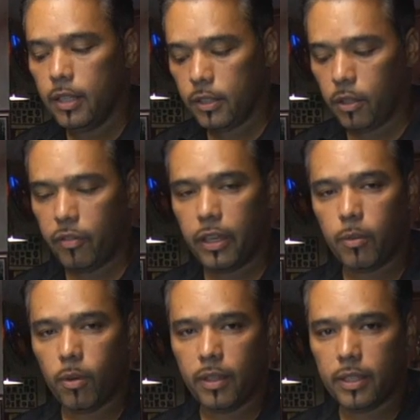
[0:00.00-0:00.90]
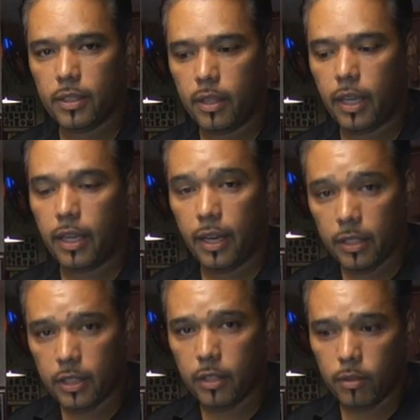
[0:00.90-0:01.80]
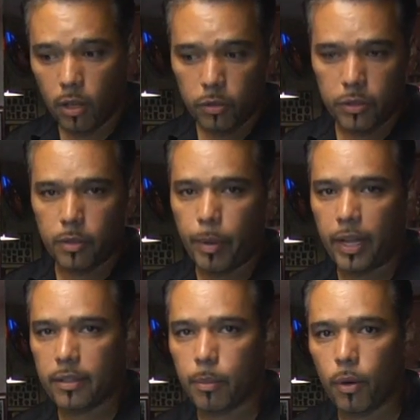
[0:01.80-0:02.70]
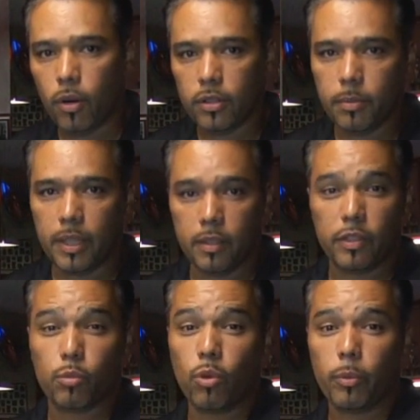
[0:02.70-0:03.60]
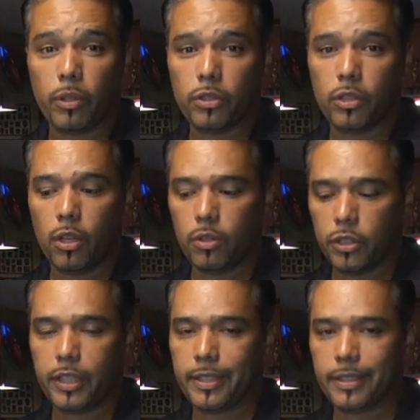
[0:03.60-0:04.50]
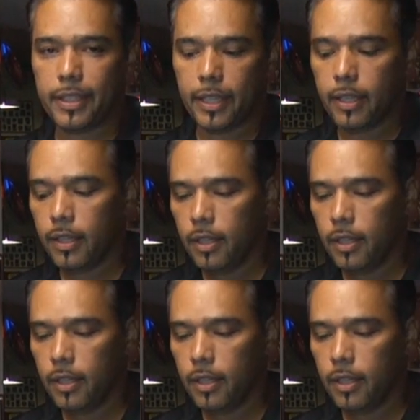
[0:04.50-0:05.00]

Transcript: So if you get one that's thick, it actually alters the path of the ball sometimes if it's rolling real slow, so you can see it.